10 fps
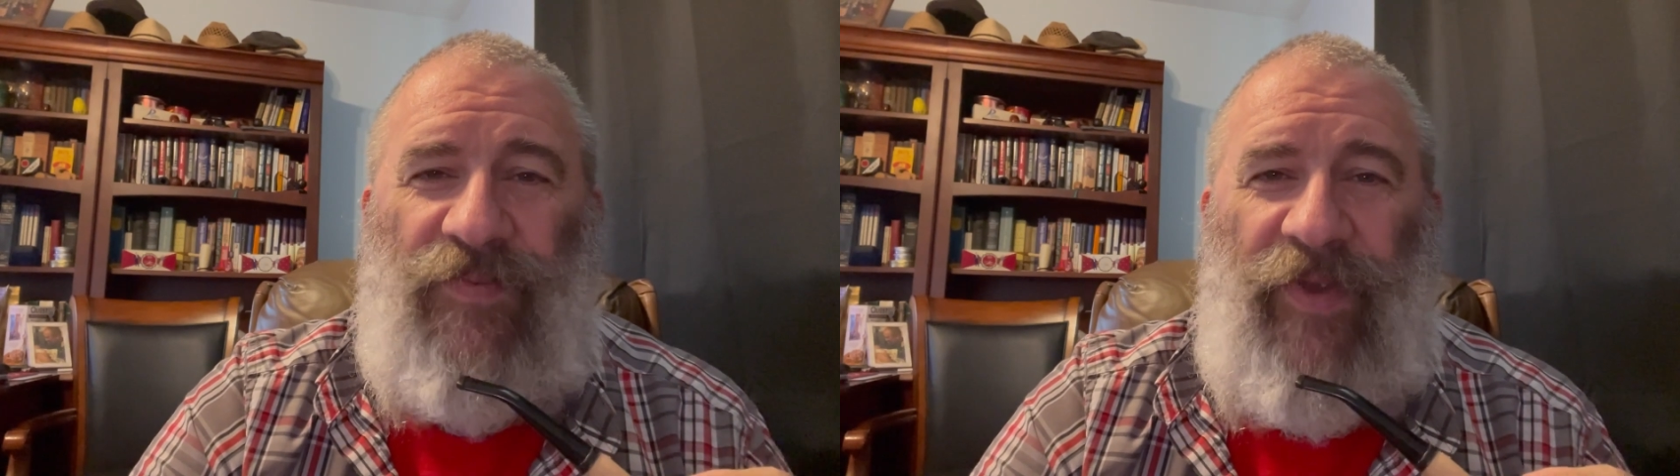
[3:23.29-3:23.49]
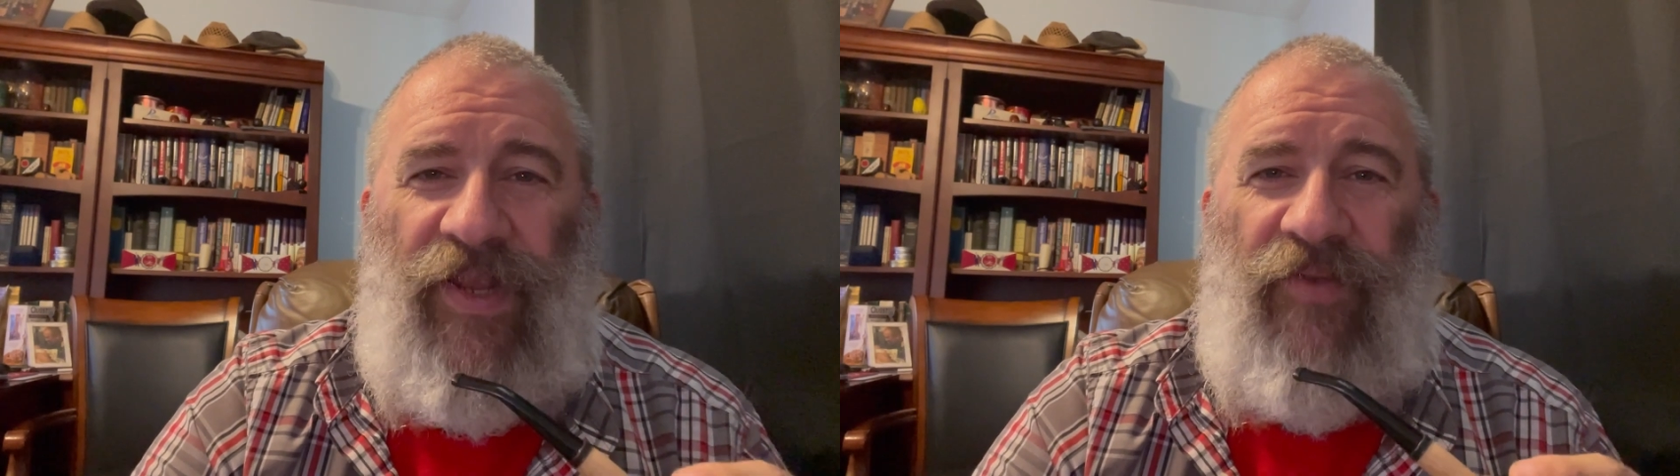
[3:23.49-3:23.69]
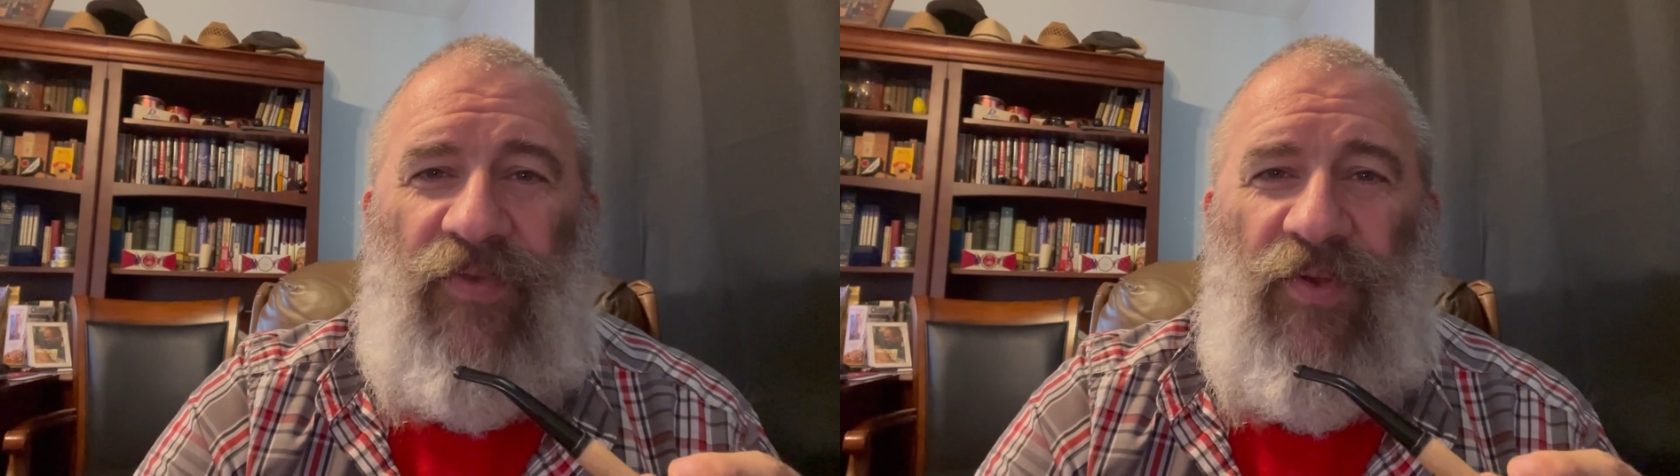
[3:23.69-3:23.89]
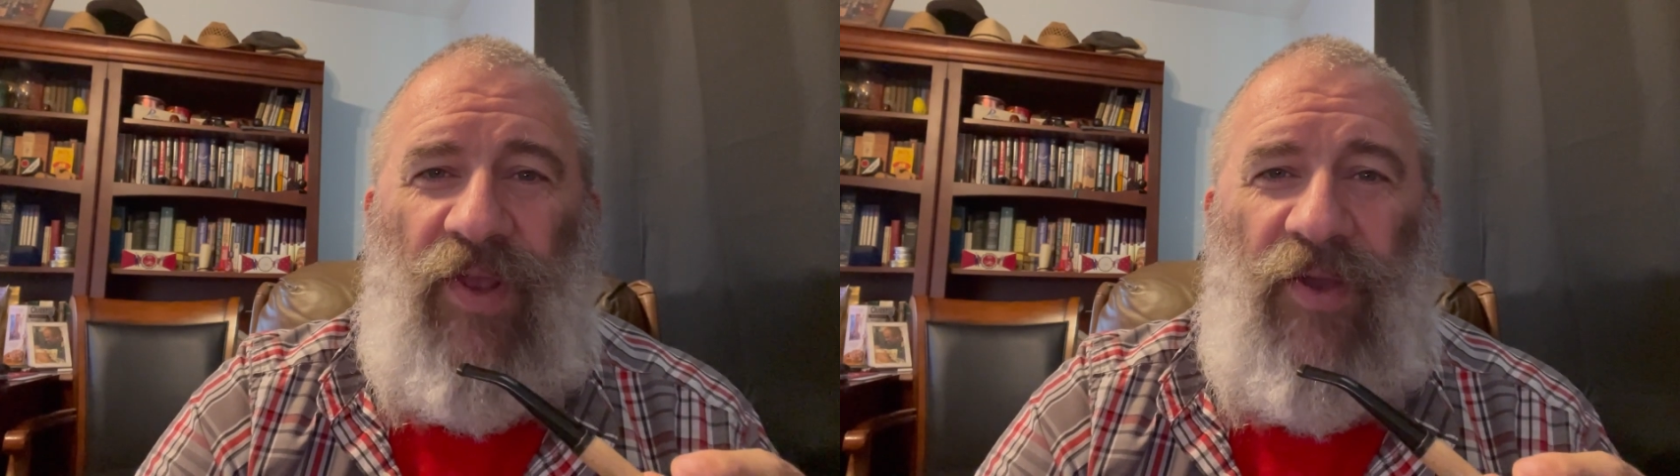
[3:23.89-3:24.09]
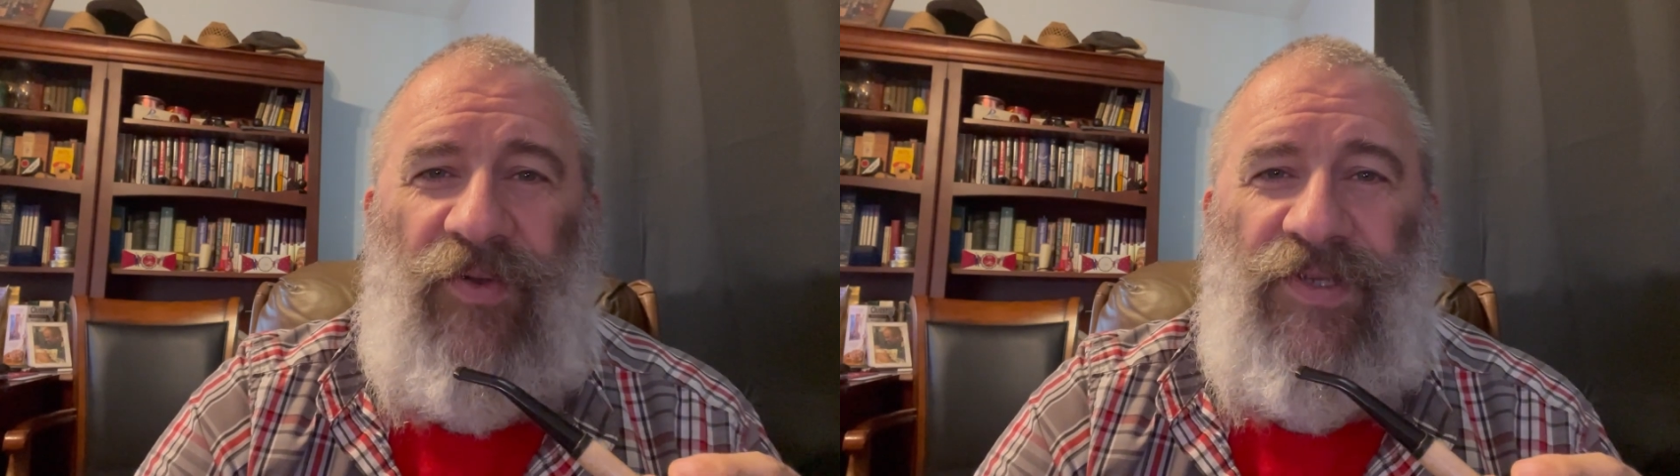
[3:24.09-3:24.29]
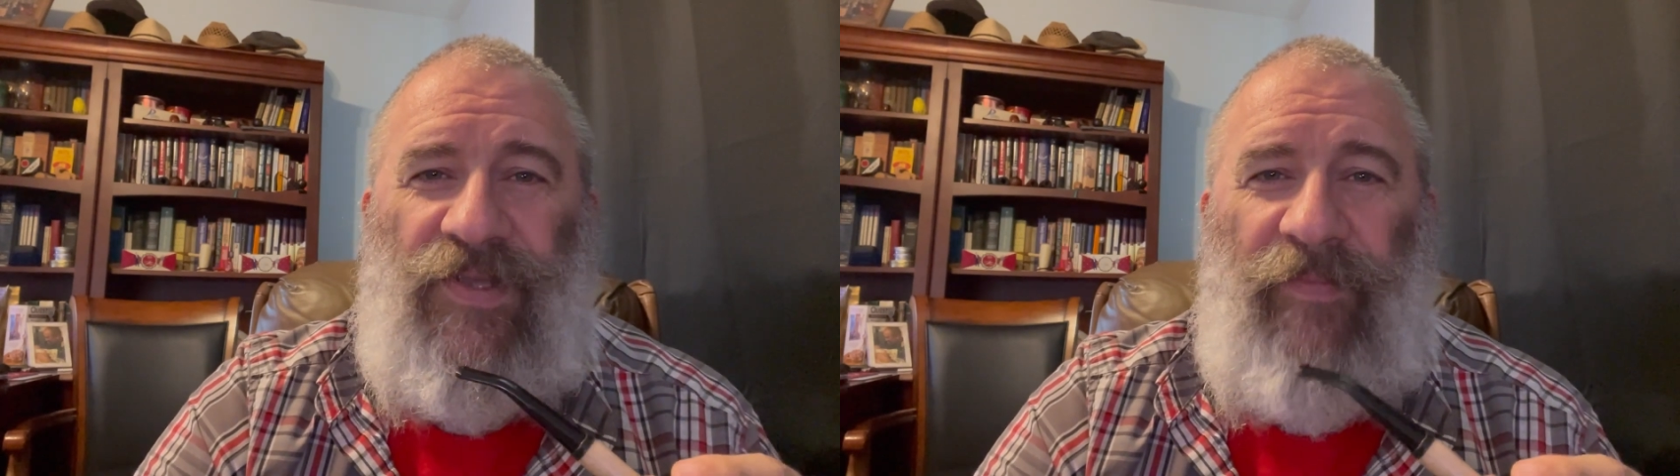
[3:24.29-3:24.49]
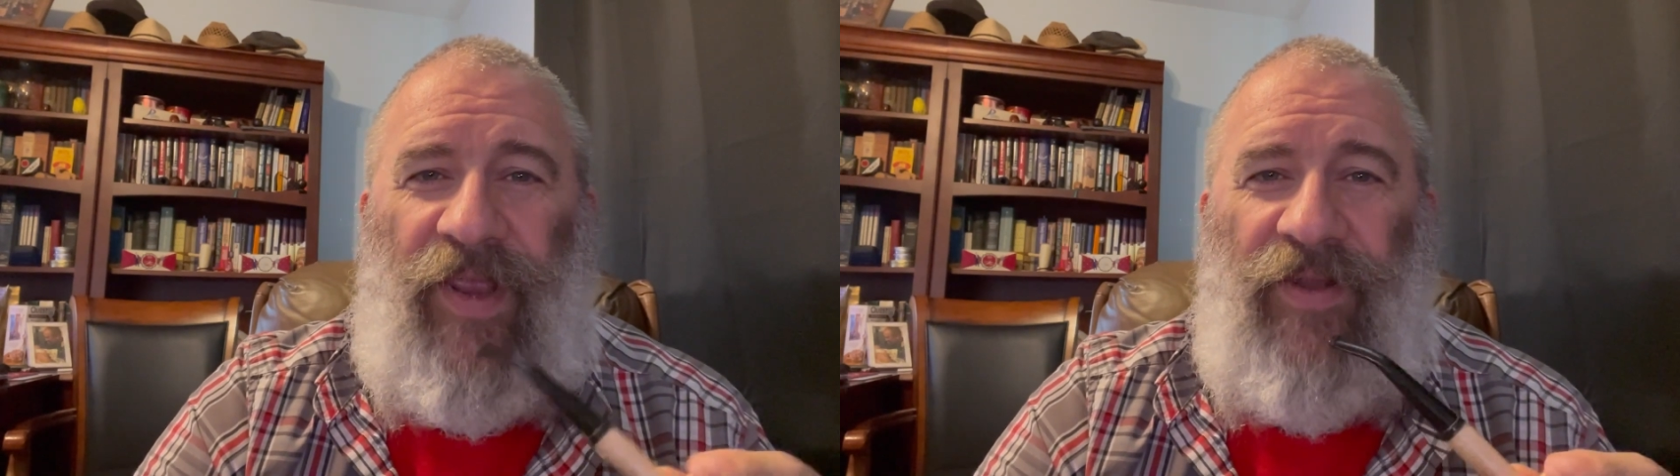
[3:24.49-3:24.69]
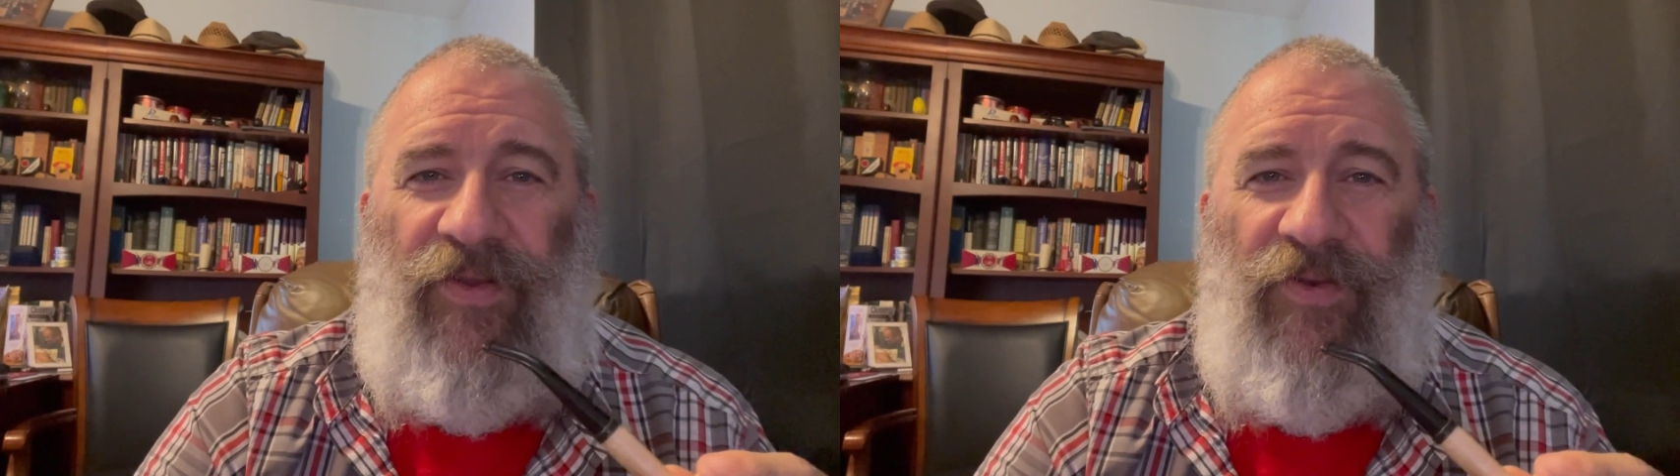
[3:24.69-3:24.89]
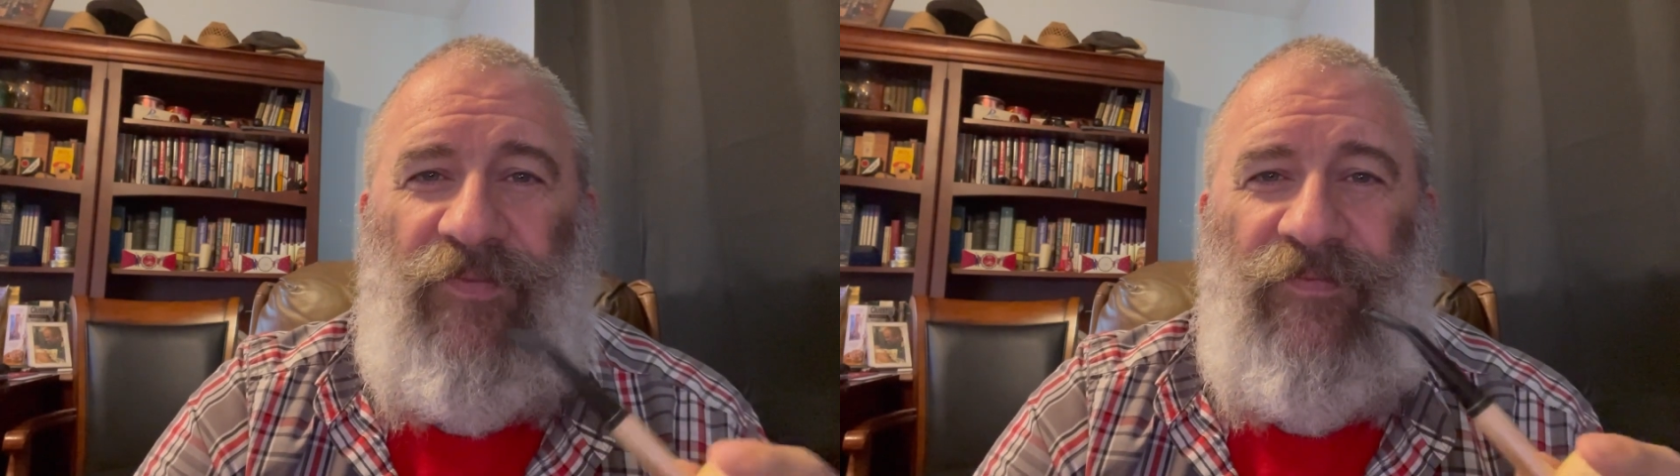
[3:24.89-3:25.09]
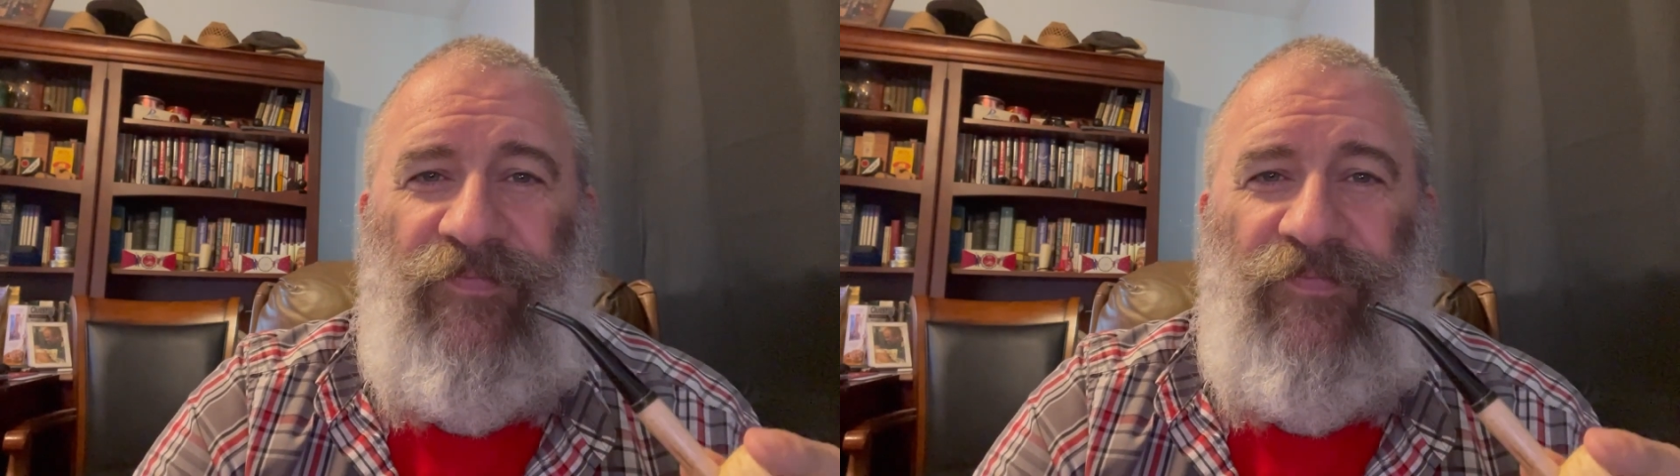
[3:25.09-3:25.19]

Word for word: many of you know, is the man who